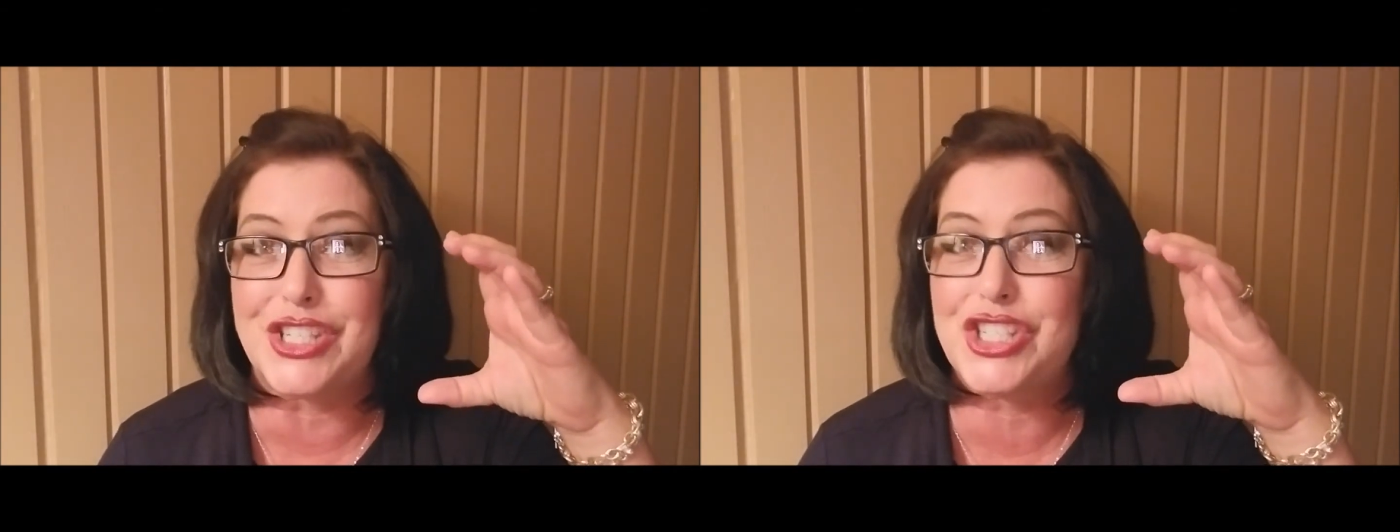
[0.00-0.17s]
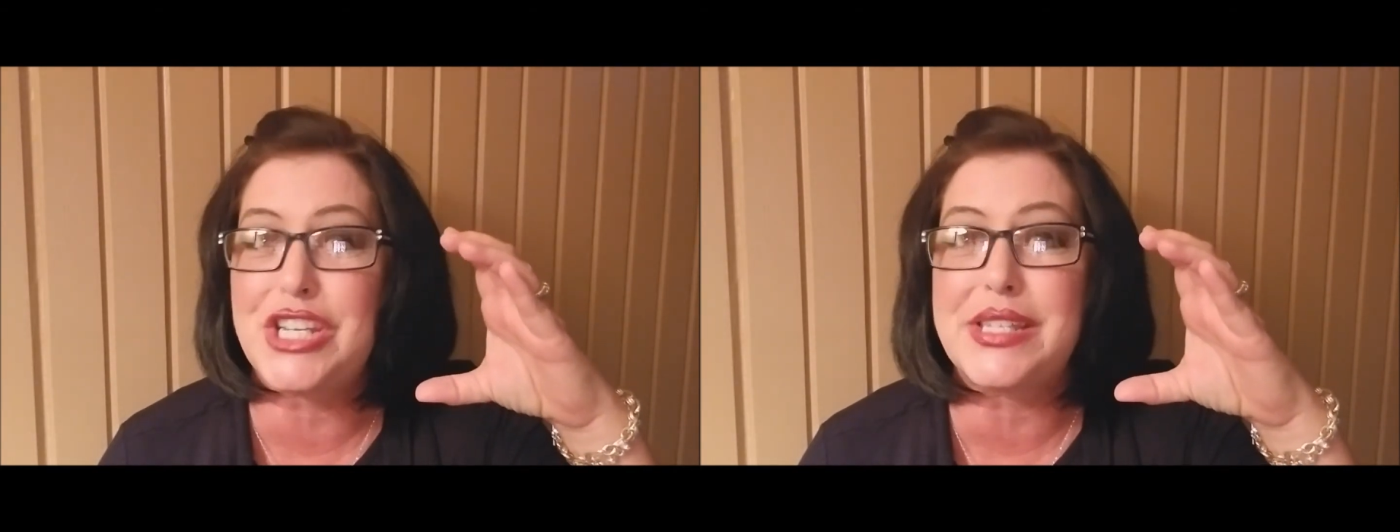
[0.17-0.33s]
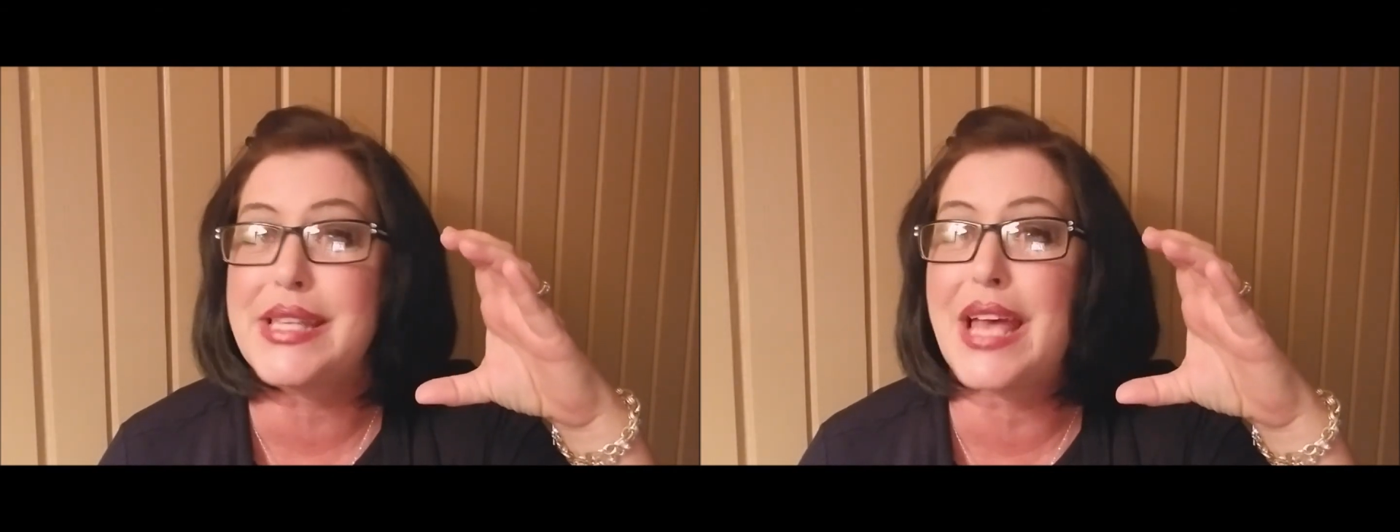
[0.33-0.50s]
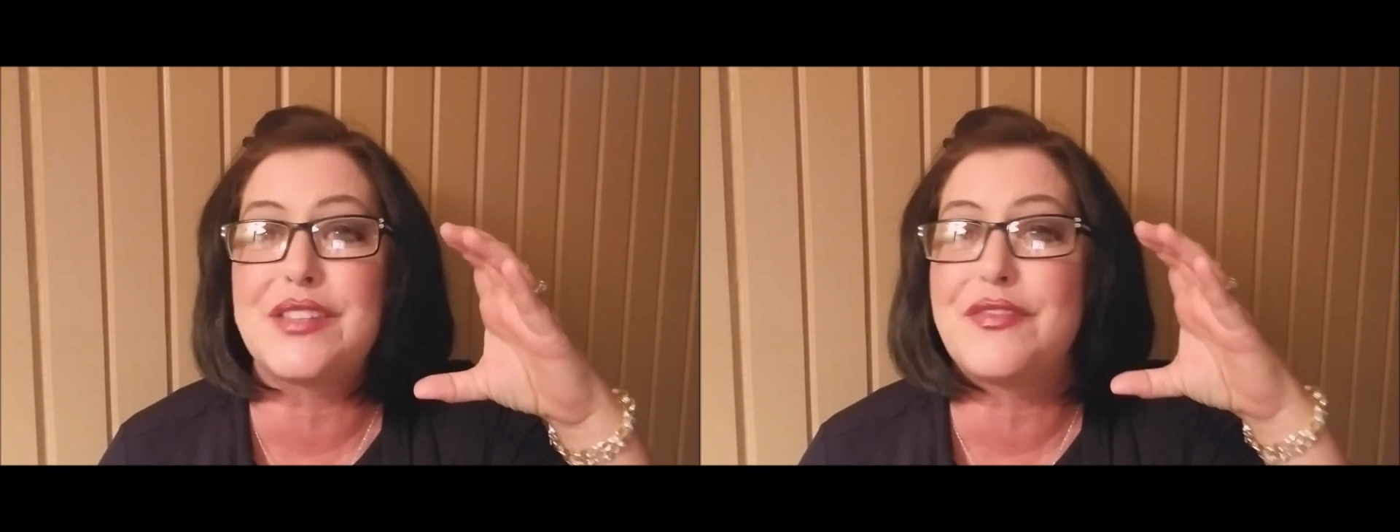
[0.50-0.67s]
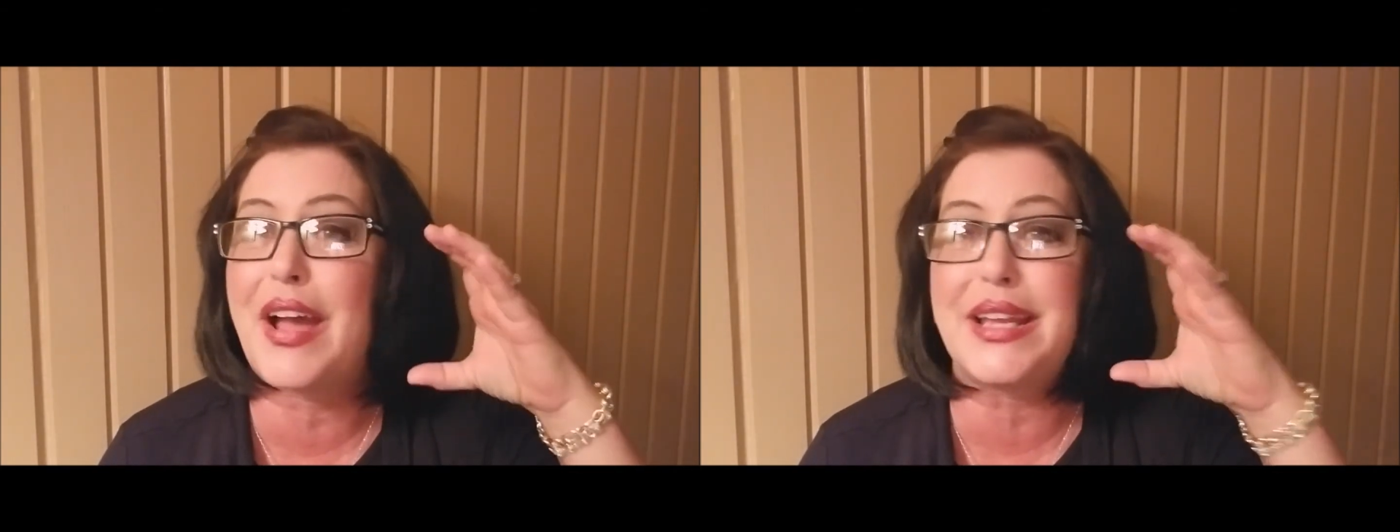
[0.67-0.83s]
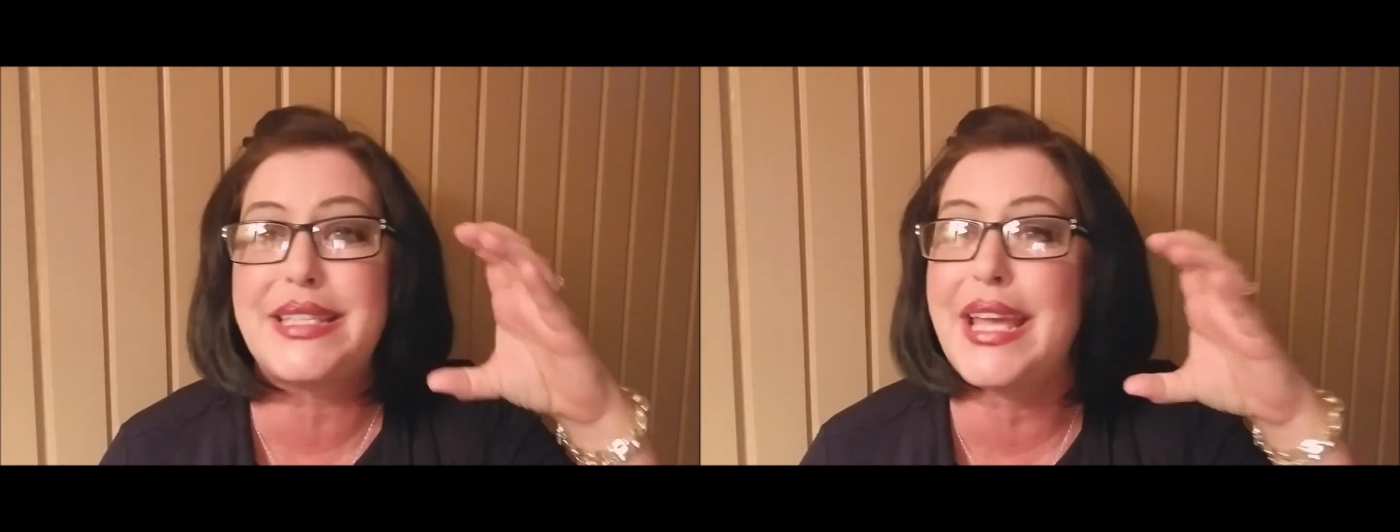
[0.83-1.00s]
She says,
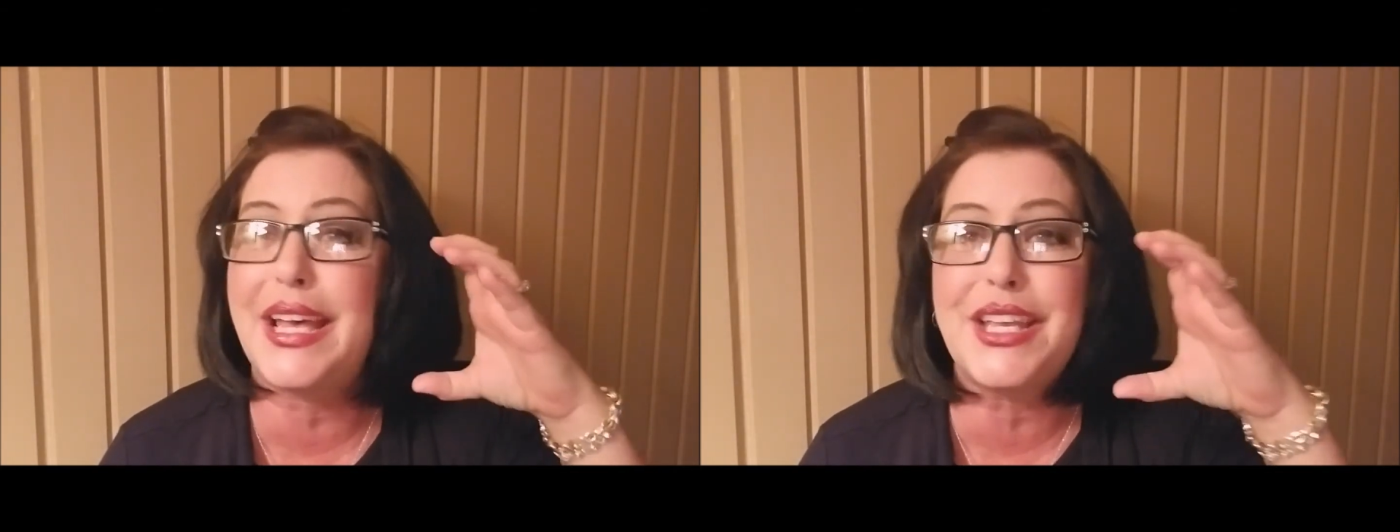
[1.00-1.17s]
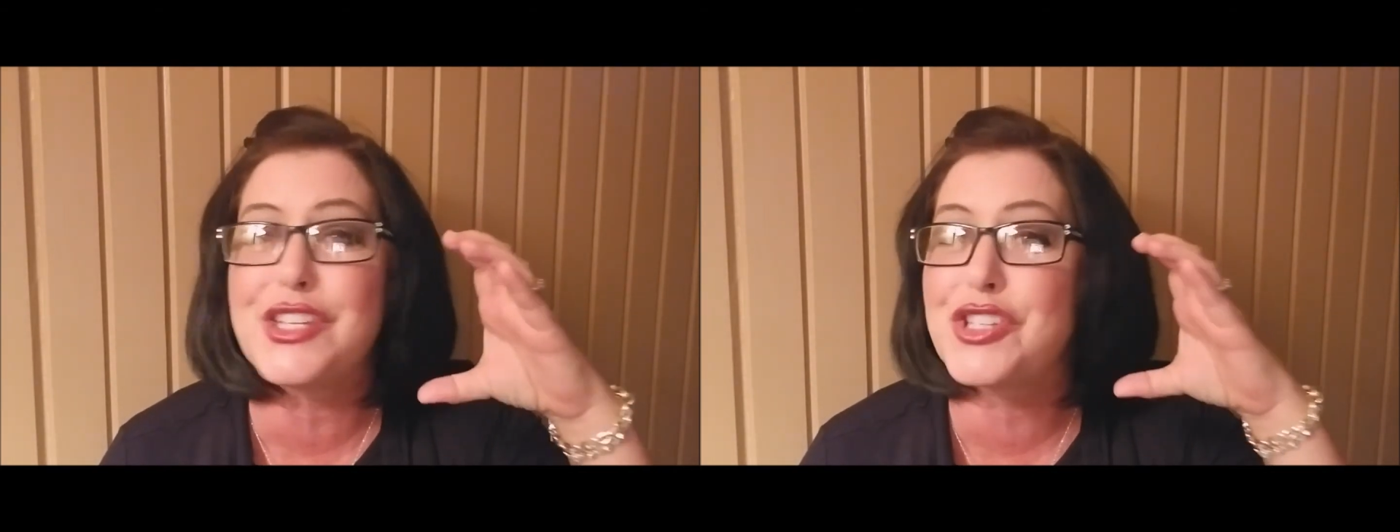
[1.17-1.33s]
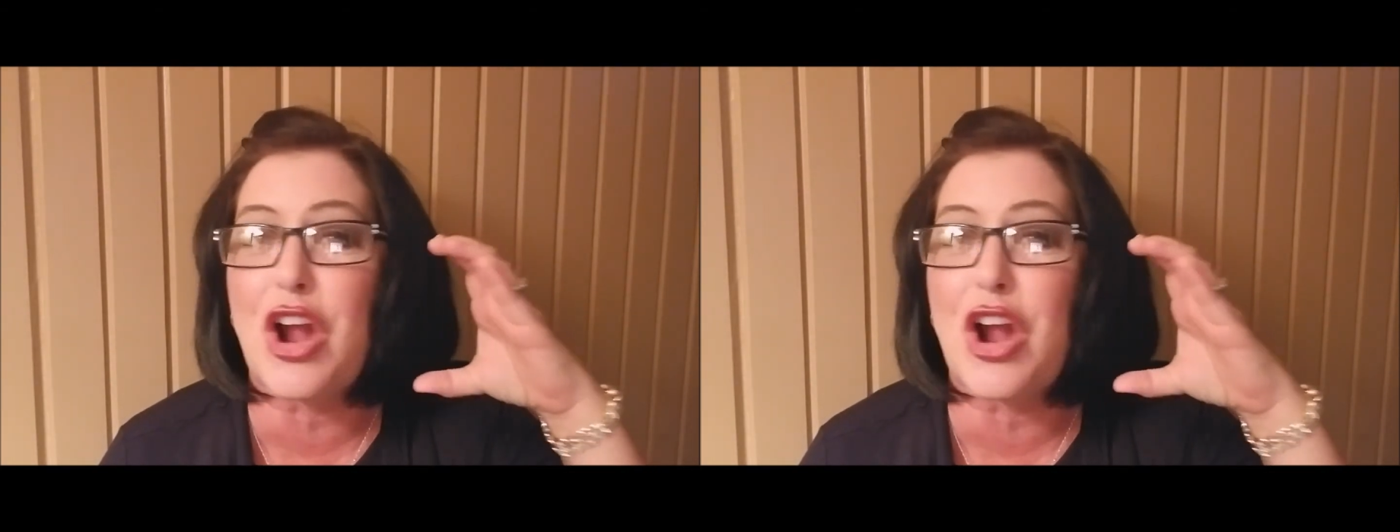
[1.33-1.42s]
"Vidalias